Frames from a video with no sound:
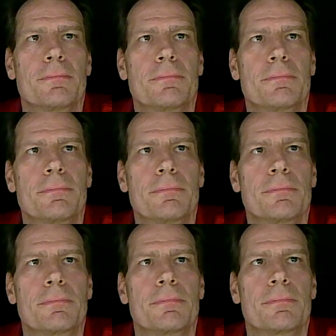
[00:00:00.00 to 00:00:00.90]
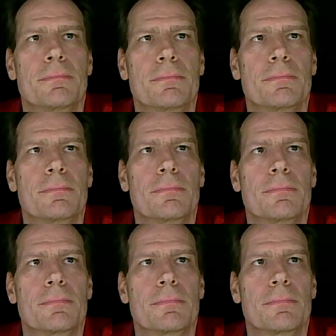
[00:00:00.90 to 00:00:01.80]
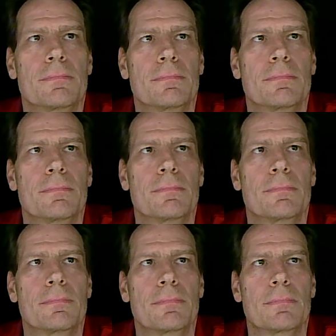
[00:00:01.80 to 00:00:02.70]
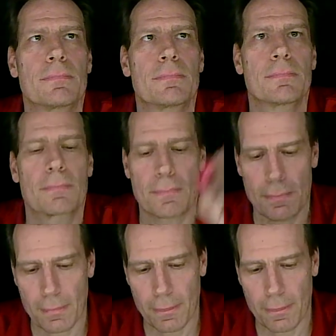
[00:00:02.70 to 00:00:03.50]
[no speech]